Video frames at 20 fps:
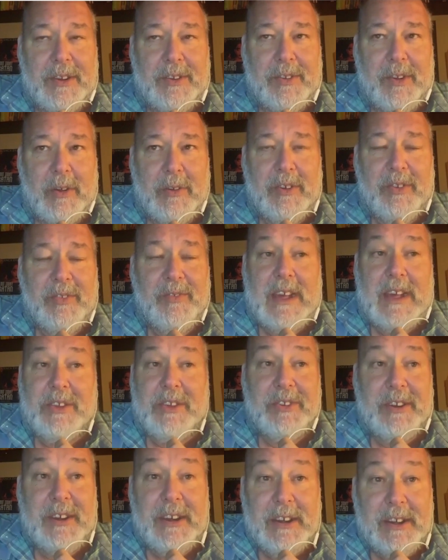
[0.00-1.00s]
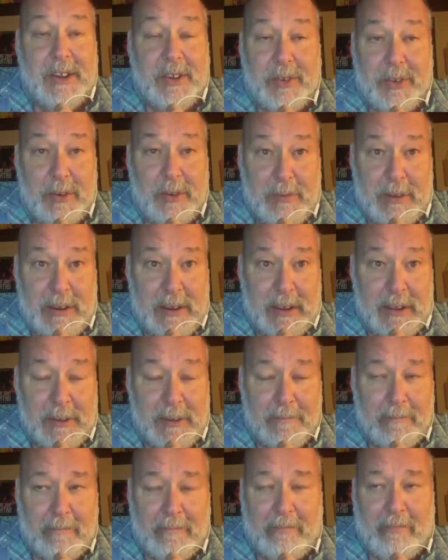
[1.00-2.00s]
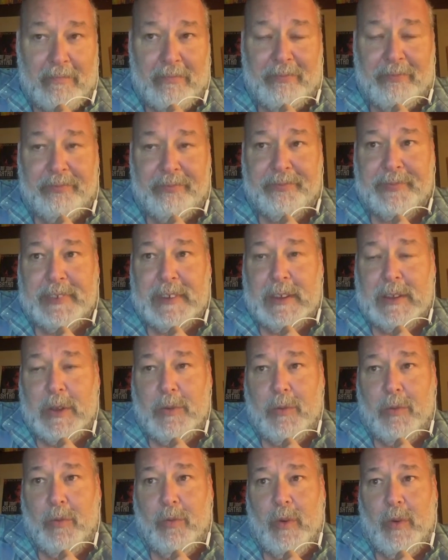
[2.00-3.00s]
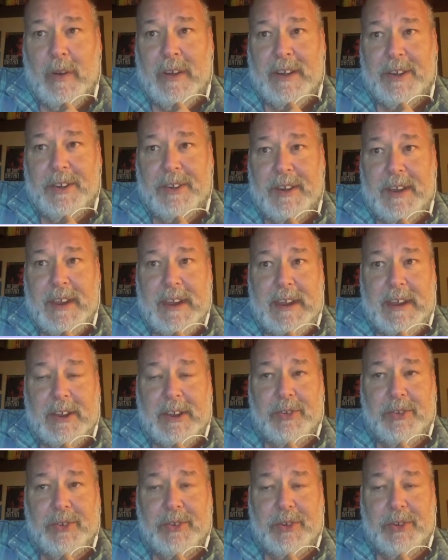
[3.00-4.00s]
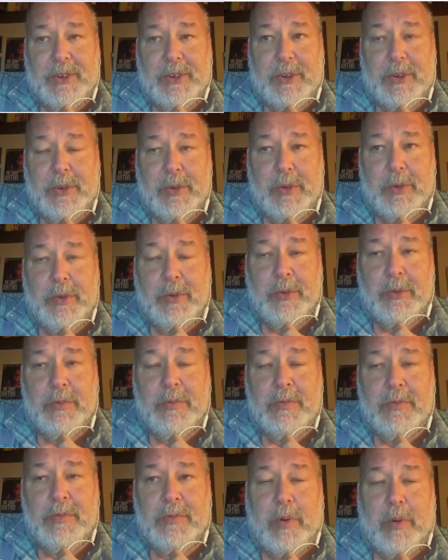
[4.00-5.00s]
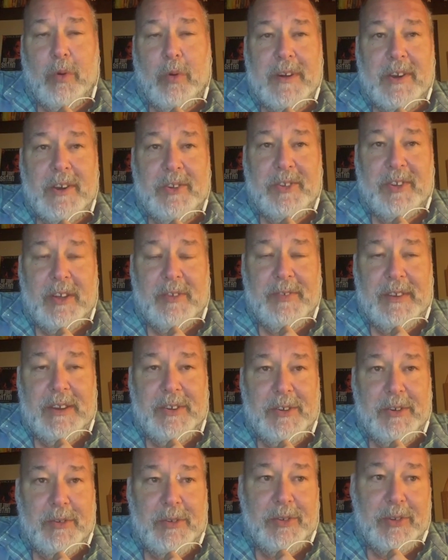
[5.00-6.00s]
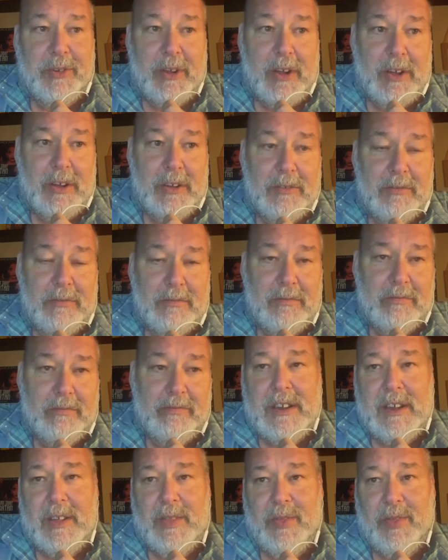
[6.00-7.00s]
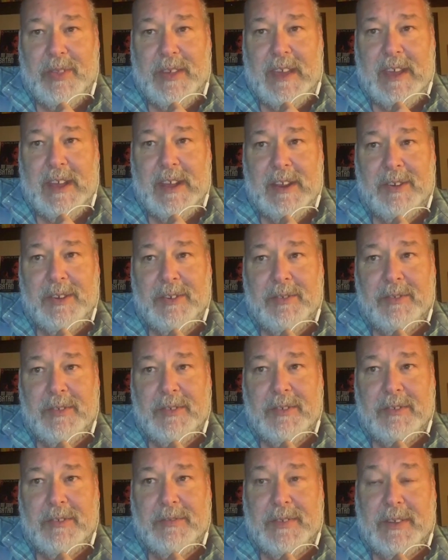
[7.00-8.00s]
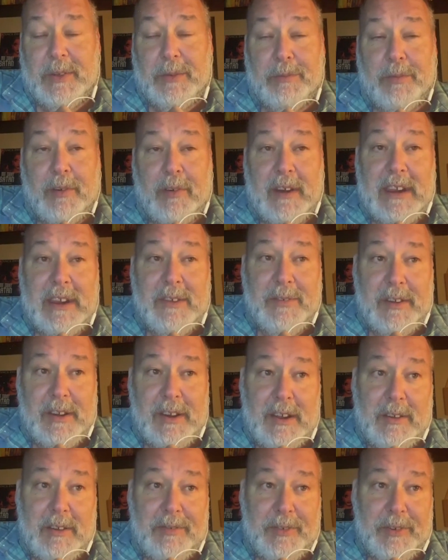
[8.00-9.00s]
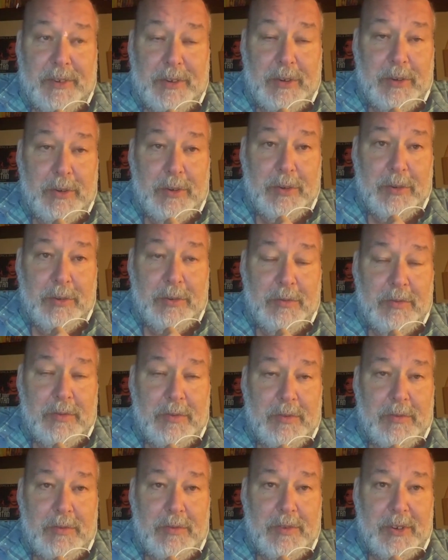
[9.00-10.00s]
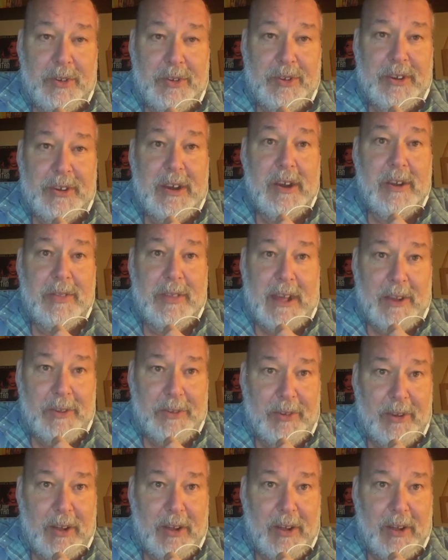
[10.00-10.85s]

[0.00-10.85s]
It's always fascinating to me what it takes to pour yourself into a song and then feel brave enough to share that